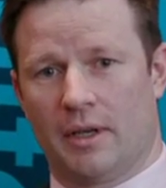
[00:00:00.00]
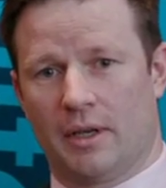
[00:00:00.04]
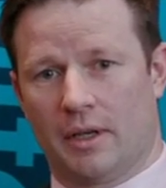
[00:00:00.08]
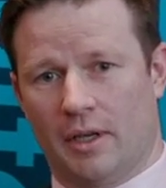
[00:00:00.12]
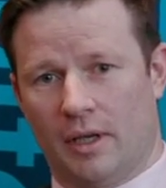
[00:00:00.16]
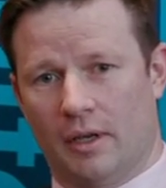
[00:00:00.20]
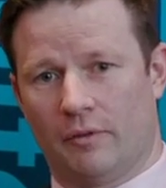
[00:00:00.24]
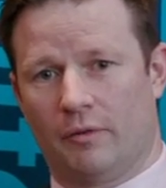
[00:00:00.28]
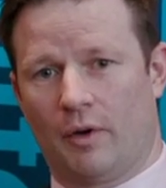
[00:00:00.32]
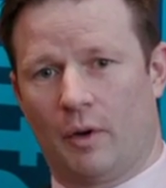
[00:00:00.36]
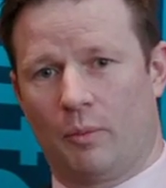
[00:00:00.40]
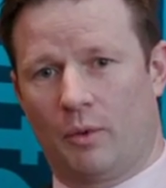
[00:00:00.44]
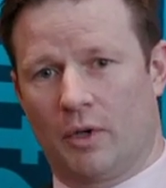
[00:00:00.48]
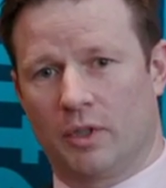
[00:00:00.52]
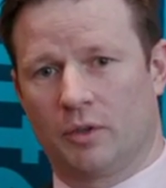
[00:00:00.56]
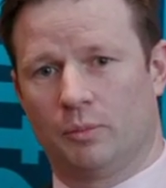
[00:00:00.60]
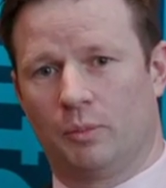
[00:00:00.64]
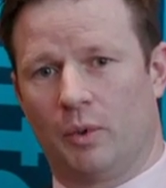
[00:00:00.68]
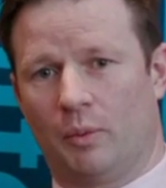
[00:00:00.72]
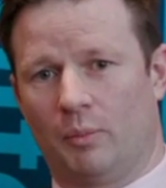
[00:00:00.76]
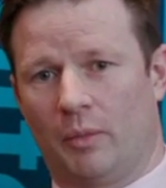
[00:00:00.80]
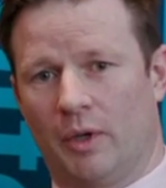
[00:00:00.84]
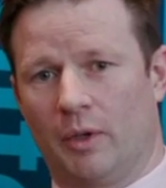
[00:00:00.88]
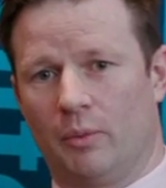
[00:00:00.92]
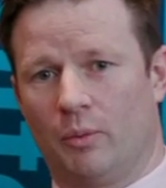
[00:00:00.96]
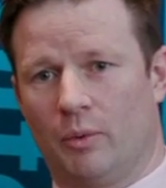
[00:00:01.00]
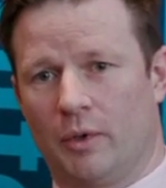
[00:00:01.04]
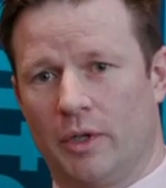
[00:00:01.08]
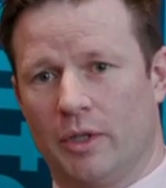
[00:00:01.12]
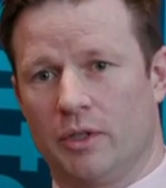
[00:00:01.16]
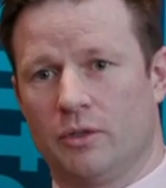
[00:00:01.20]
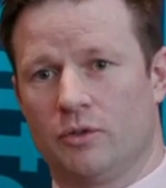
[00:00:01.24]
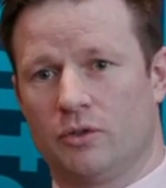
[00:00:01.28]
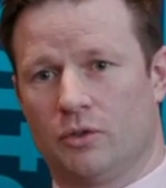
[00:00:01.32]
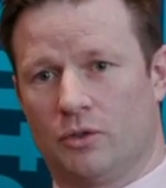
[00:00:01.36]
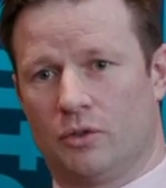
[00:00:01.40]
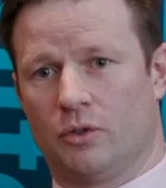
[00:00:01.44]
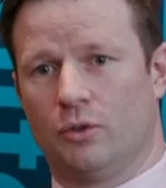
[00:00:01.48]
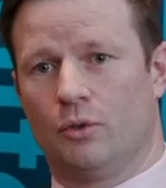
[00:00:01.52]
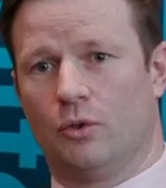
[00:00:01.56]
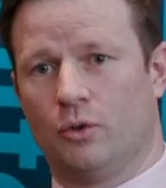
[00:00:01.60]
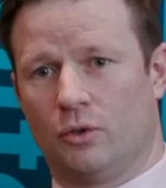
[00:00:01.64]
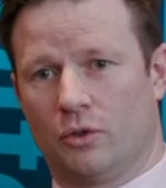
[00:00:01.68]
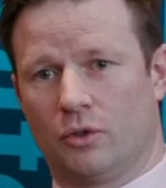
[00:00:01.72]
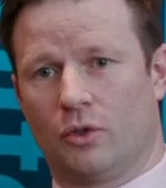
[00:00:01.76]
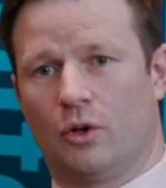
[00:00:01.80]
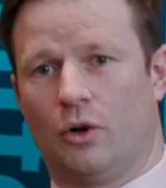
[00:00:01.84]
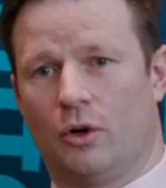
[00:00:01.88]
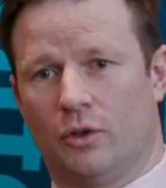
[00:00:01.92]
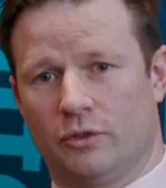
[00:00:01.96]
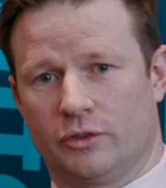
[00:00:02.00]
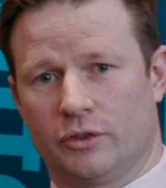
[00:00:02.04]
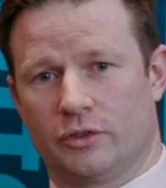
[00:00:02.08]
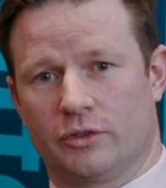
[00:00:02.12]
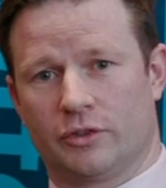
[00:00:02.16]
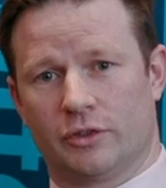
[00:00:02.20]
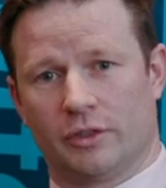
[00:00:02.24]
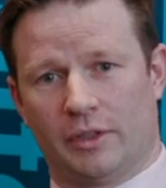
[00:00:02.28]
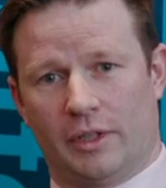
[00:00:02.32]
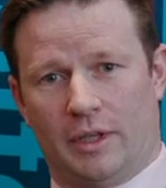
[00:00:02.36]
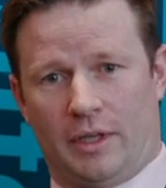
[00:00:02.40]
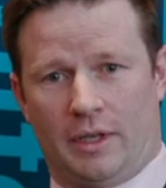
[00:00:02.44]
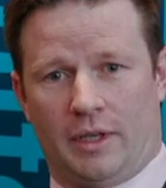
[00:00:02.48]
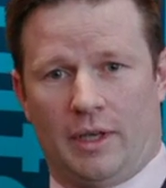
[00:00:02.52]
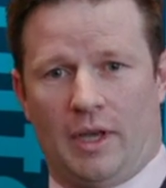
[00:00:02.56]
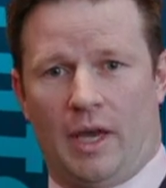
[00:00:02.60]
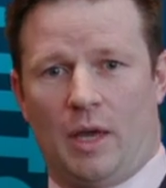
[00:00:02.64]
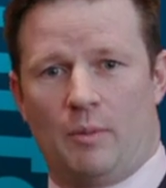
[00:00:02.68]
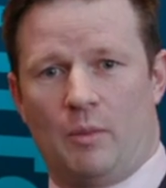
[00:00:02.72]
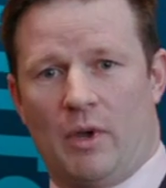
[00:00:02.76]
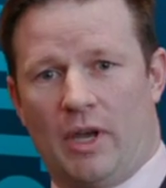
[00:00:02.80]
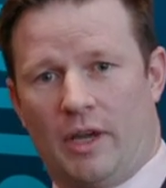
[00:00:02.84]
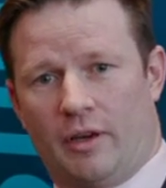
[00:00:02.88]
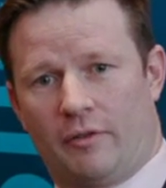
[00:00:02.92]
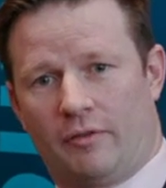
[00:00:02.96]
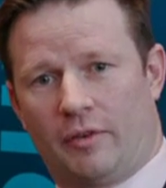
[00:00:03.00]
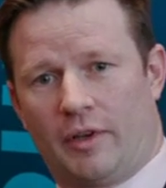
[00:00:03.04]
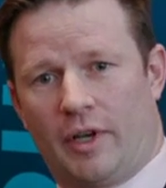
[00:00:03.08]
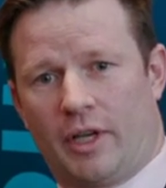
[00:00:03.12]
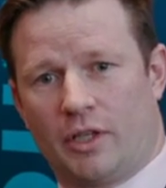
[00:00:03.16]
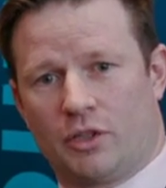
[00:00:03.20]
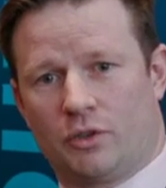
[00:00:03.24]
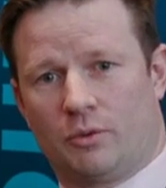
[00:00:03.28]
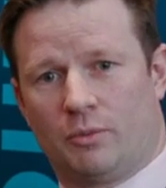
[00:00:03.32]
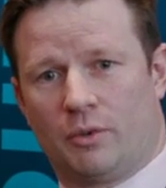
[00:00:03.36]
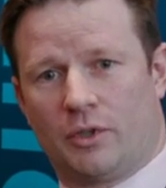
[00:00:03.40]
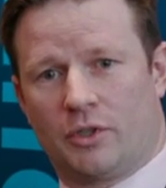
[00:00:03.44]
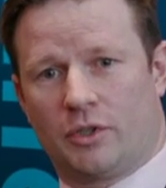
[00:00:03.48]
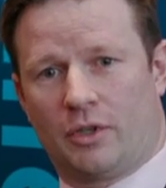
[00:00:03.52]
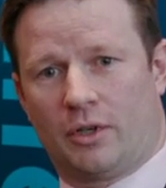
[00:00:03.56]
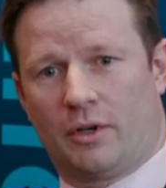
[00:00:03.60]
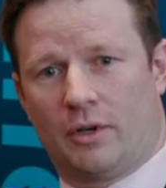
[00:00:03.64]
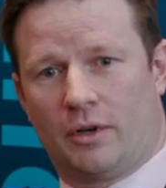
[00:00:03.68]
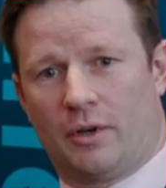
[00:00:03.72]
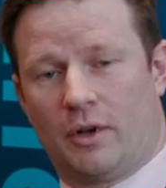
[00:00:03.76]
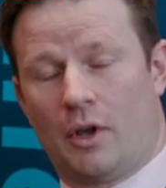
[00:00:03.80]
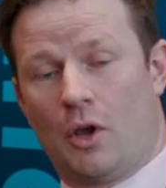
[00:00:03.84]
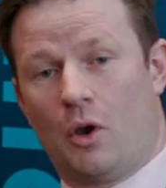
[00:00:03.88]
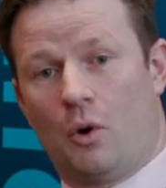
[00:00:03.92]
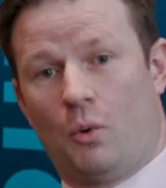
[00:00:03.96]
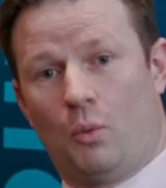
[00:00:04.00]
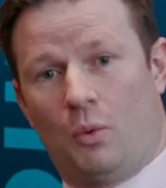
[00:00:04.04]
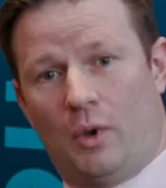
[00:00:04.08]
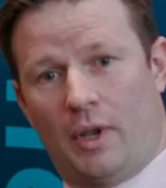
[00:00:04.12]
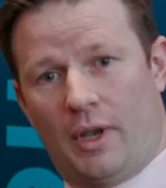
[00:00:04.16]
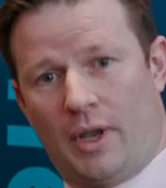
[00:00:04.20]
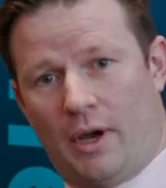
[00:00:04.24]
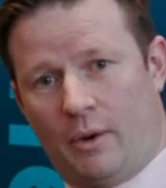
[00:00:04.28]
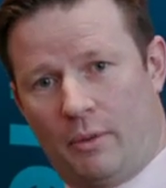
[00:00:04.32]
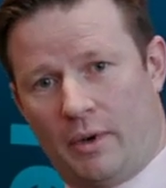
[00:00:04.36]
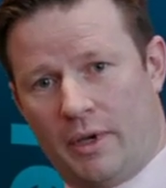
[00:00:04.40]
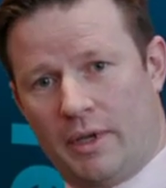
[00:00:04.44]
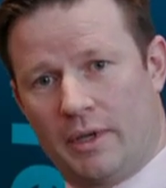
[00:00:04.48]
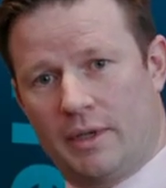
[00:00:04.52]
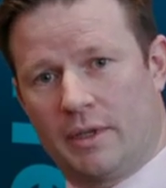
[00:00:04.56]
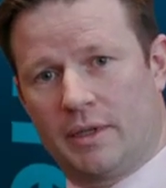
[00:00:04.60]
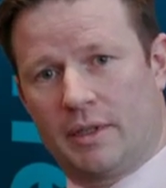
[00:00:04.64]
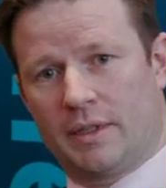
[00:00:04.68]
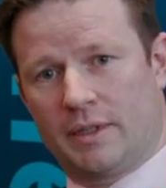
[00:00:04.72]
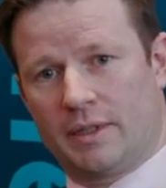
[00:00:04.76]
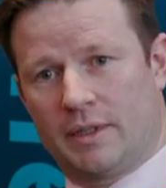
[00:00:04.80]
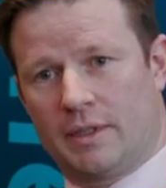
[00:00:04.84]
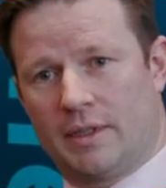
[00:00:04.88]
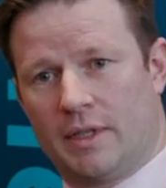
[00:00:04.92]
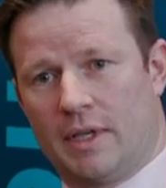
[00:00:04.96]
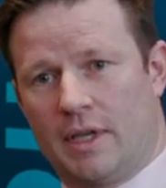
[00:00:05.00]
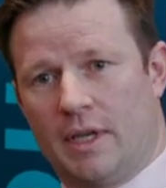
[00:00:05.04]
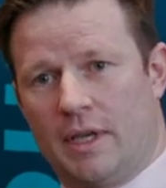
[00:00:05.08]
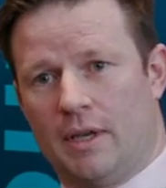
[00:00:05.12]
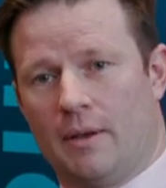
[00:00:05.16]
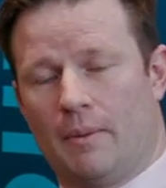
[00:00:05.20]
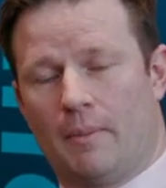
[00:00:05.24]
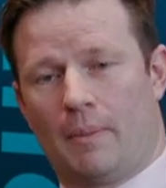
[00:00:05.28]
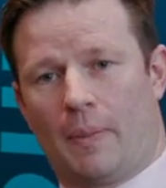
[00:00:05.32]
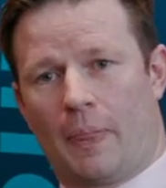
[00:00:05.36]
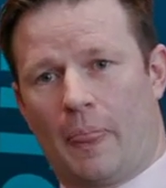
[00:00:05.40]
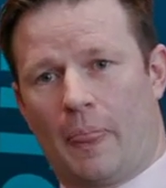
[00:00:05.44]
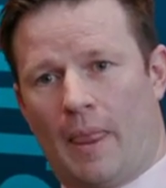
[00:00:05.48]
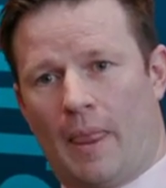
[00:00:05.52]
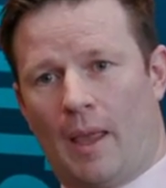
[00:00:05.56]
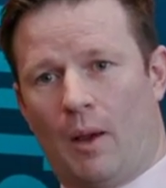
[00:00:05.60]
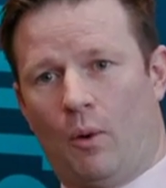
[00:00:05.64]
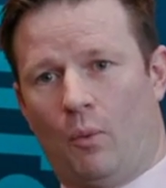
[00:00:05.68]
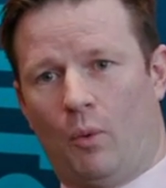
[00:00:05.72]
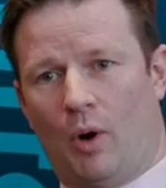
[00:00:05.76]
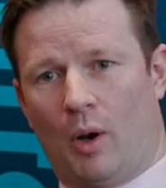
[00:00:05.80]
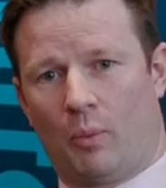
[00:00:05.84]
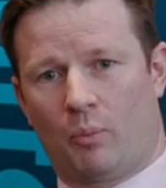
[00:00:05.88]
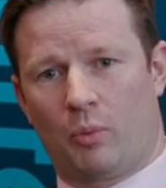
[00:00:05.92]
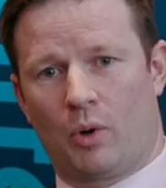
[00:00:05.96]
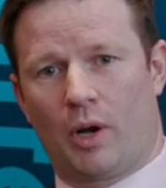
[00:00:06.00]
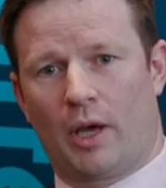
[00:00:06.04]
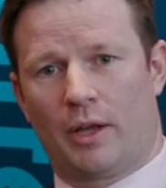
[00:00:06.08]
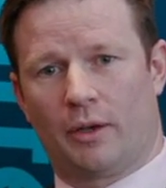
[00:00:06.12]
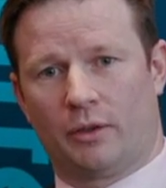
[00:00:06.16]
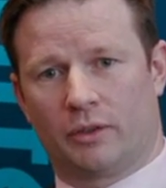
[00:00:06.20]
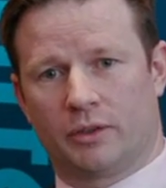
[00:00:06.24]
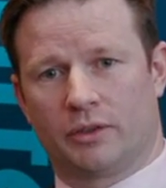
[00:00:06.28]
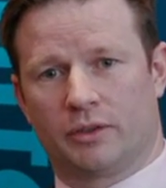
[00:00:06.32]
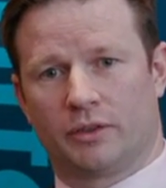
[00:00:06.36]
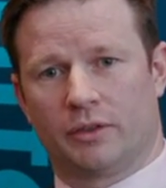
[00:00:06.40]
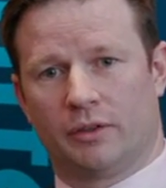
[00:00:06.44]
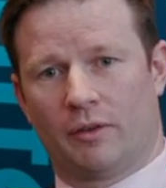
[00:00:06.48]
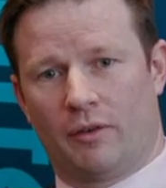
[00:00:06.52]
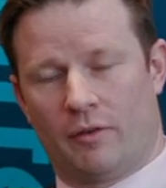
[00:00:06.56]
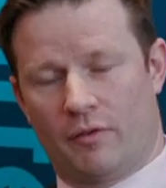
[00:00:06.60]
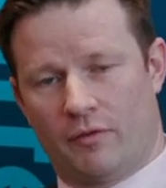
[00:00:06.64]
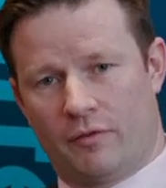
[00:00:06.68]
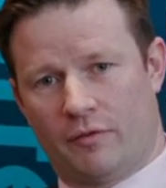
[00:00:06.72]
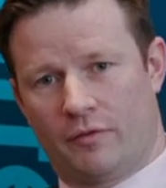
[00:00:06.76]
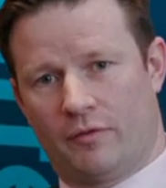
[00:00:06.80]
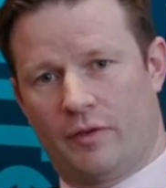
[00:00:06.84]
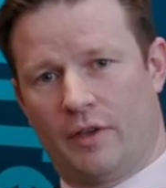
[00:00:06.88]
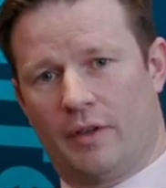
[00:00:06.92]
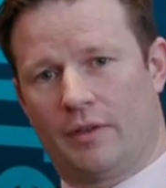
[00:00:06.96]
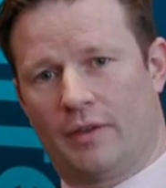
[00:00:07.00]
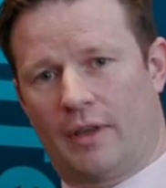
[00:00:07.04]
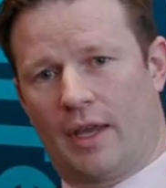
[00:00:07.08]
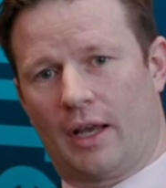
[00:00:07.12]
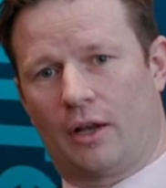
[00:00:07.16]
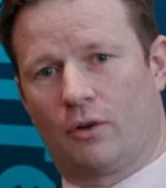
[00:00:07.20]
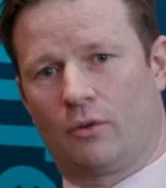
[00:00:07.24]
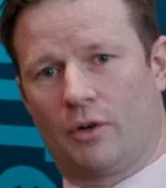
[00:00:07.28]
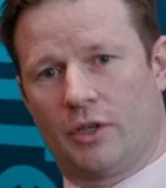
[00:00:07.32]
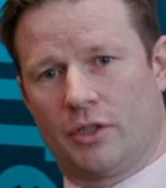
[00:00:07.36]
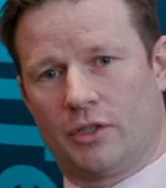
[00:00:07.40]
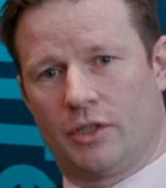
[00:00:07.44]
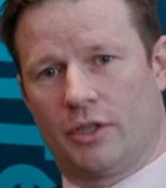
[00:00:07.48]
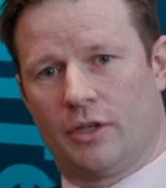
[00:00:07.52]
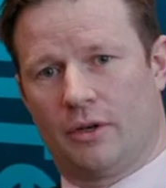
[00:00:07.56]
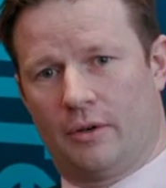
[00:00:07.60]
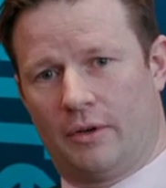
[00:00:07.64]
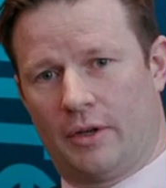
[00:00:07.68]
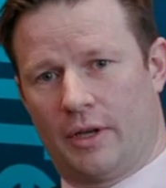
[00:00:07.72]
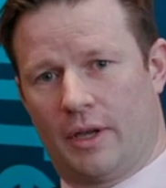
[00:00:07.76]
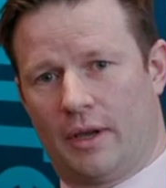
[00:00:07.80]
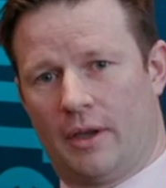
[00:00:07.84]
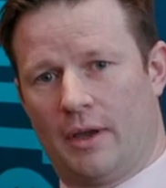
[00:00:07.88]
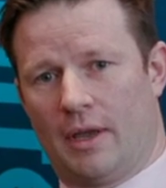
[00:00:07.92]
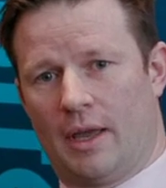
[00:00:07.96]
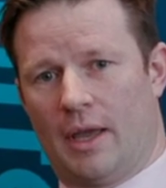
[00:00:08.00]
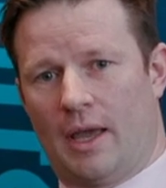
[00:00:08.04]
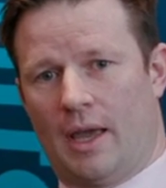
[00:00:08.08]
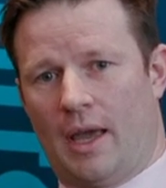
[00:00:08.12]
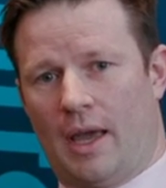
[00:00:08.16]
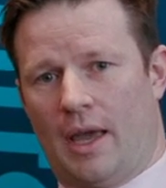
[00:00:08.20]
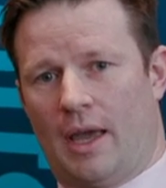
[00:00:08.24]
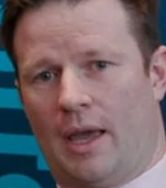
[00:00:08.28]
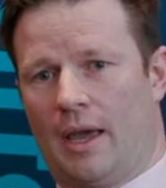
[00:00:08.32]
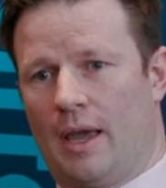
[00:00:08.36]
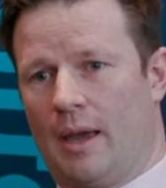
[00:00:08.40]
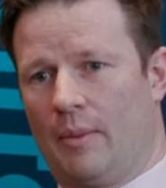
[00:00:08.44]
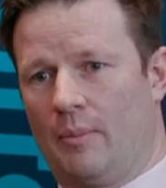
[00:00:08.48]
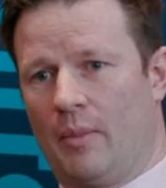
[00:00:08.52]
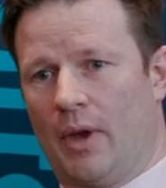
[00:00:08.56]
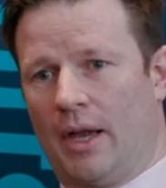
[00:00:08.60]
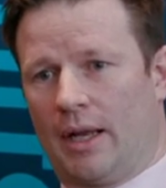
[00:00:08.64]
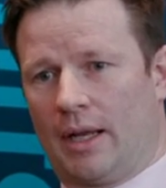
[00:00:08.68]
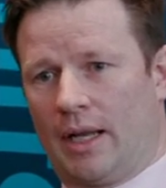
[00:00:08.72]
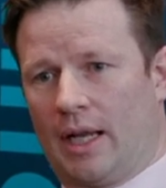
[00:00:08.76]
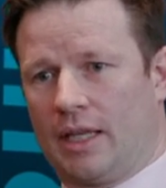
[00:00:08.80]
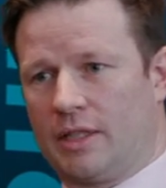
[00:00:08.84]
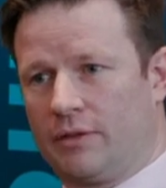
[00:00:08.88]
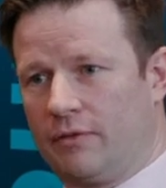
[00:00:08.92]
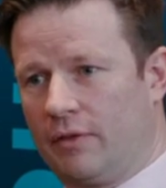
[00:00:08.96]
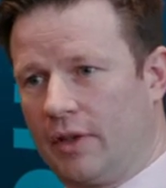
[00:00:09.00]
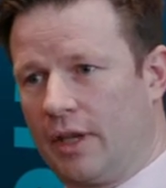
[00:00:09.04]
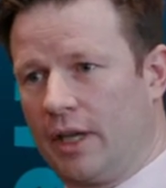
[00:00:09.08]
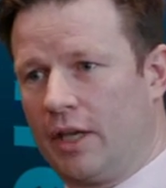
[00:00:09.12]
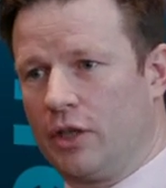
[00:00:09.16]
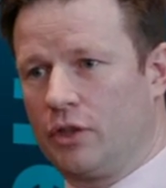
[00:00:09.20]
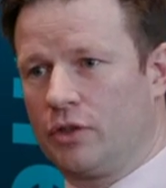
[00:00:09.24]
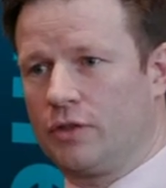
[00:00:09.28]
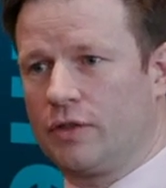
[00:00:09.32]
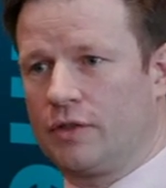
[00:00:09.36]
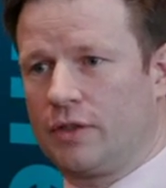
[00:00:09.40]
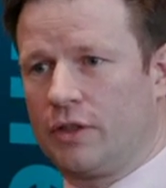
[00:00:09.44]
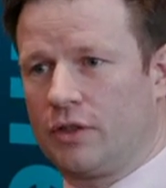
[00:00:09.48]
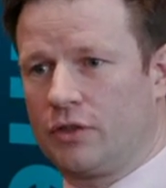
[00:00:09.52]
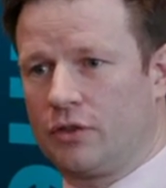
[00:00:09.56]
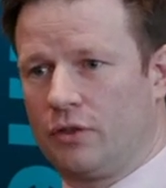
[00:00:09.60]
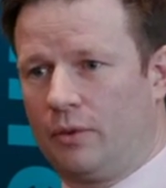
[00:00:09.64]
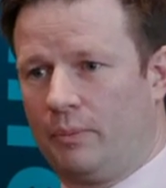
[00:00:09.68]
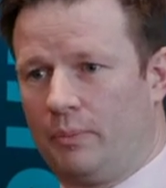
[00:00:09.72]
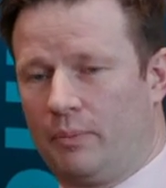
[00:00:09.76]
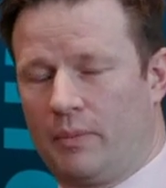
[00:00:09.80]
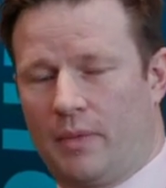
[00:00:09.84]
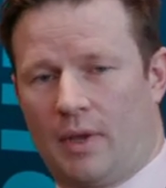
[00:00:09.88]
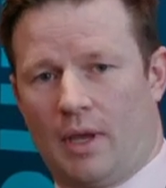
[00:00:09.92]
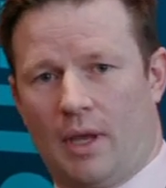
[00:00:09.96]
if I want to put my money to good causes and make a financial return, well, now I can see what products fit that criteria and classification system.